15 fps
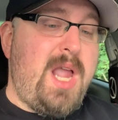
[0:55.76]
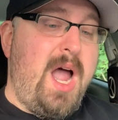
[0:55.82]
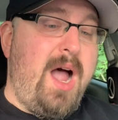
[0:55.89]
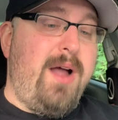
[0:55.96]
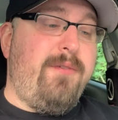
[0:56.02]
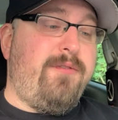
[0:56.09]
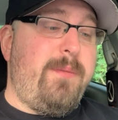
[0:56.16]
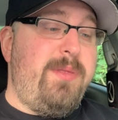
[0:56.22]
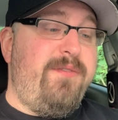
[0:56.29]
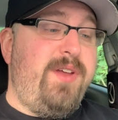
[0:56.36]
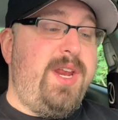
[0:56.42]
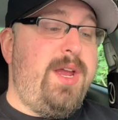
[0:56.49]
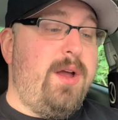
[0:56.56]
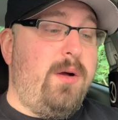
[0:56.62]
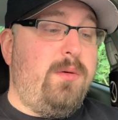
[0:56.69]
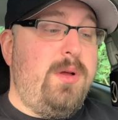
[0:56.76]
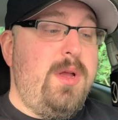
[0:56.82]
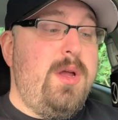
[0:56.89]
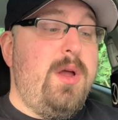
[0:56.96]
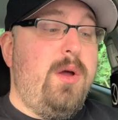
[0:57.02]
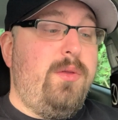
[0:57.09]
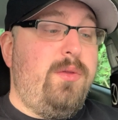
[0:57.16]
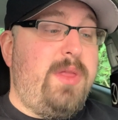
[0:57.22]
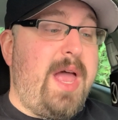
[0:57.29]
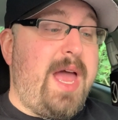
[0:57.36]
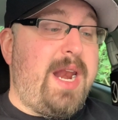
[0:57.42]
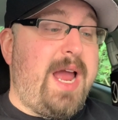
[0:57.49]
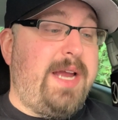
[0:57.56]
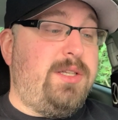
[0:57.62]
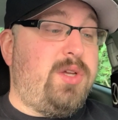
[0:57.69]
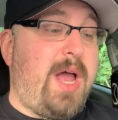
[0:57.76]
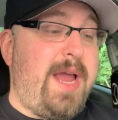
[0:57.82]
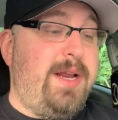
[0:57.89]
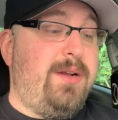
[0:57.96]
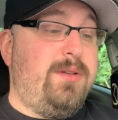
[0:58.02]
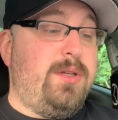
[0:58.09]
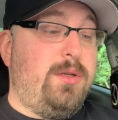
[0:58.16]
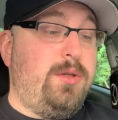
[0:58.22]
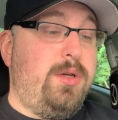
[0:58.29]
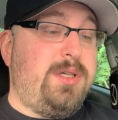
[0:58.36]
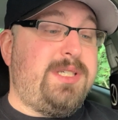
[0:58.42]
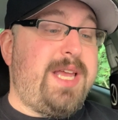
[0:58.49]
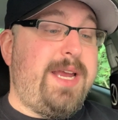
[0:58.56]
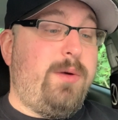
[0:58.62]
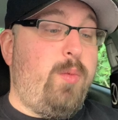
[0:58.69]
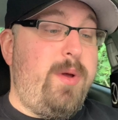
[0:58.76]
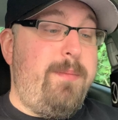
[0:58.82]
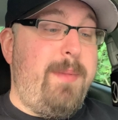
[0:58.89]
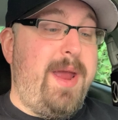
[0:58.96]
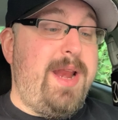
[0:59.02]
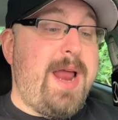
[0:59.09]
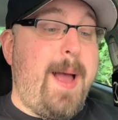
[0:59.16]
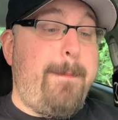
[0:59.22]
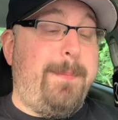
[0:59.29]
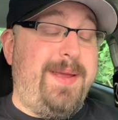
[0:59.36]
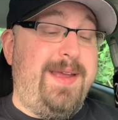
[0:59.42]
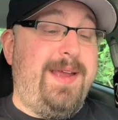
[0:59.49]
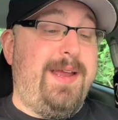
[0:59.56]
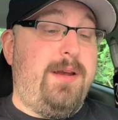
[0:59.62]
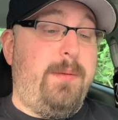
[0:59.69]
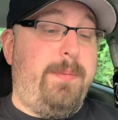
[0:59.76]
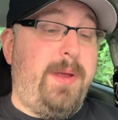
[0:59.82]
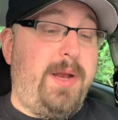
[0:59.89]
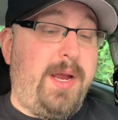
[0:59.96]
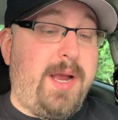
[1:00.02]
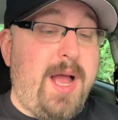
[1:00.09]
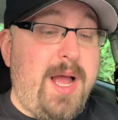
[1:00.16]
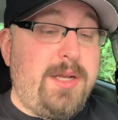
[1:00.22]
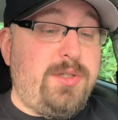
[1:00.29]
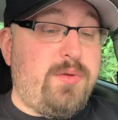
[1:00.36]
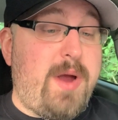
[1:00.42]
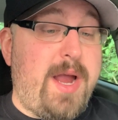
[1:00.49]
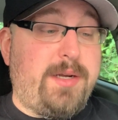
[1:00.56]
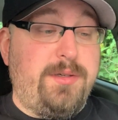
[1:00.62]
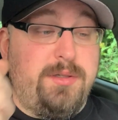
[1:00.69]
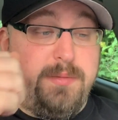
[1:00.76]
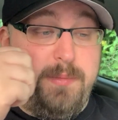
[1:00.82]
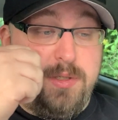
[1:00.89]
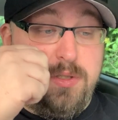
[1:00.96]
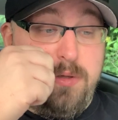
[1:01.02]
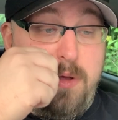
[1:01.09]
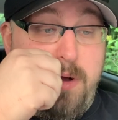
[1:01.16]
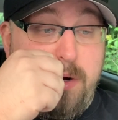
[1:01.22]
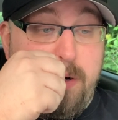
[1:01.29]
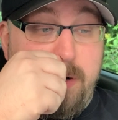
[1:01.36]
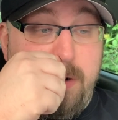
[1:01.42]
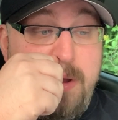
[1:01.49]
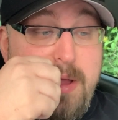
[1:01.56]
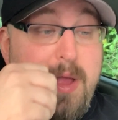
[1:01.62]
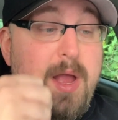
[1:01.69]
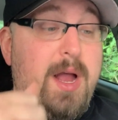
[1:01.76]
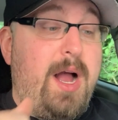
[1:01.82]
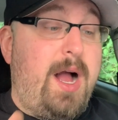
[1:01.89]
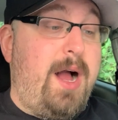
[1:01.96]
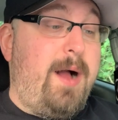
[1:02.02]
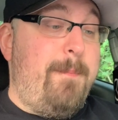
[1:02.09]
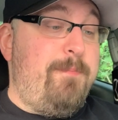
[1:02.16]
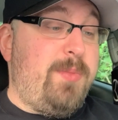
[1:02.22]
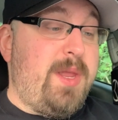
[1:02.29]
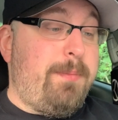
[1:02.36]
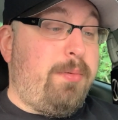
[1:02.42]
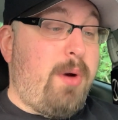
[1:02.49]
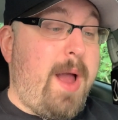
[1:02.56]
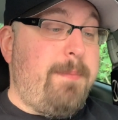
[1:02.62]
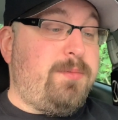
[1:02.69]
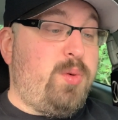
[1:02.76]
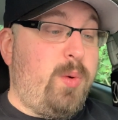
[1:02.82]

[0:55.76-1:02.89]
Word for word: uh, from the video that I titled, "Looks Like We May Not Be Independent Contractors Much Longer." Um, Prop